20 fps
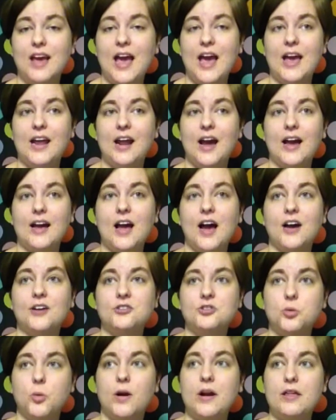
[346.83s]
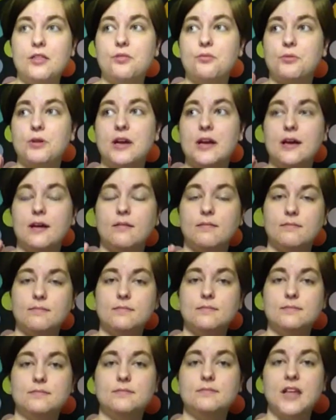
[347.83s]
And I got 23
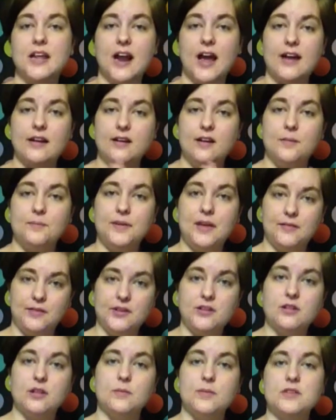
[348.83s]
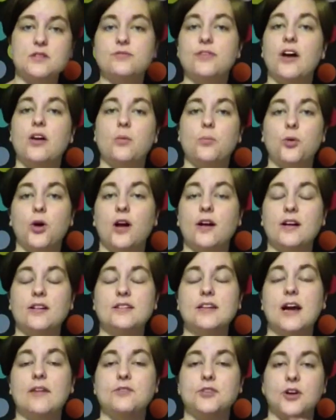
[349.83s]
that I ended up giving to them as a final product
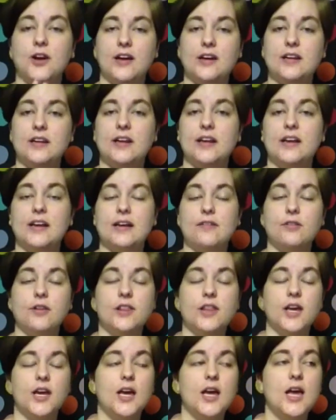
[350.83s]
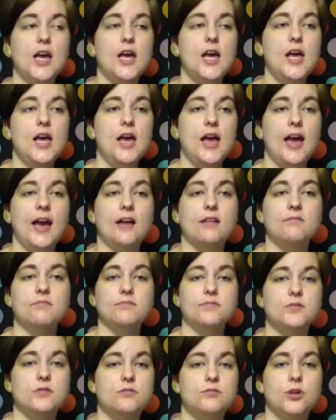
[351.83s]
after editing and everything. And
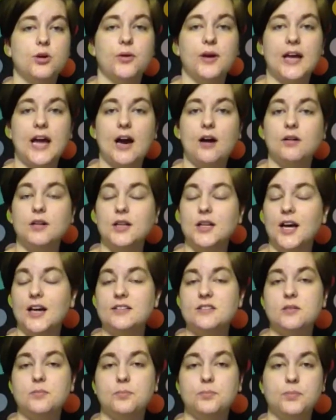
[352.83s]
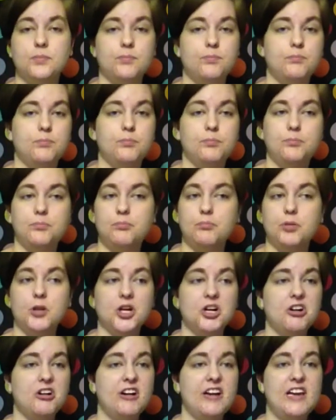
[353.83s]
throwing out lots of
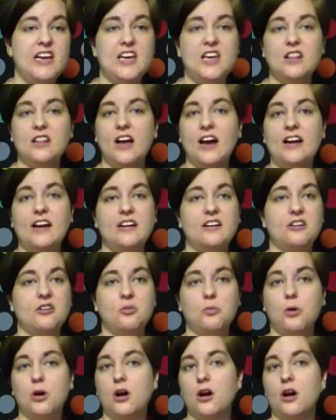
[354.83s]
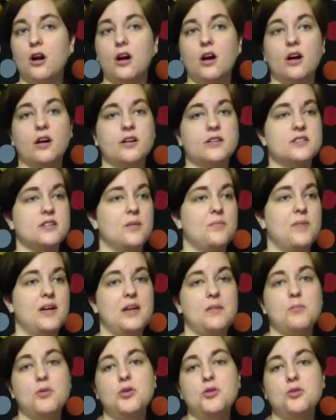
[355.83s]
blurry, lighting didn't work, somebody
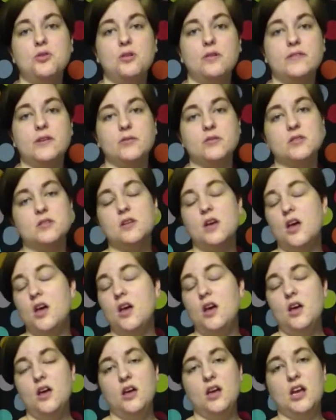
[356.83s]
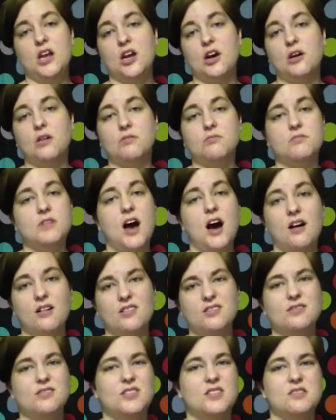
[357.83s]
moved, it was, you know,
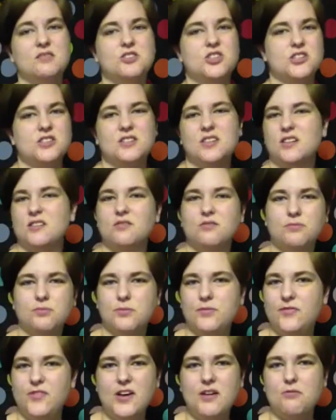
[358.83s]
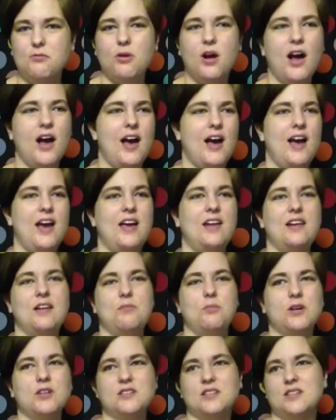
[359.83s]
just didn't fit right, it
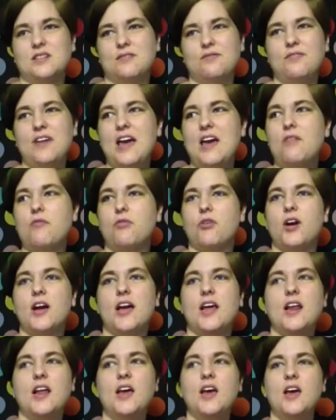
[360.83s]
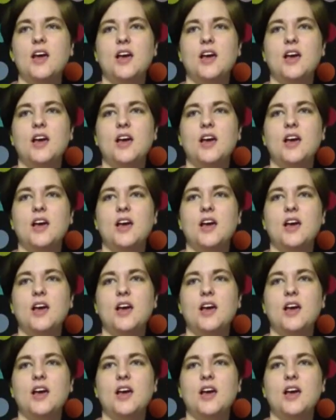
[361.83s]
wasn't a favorite.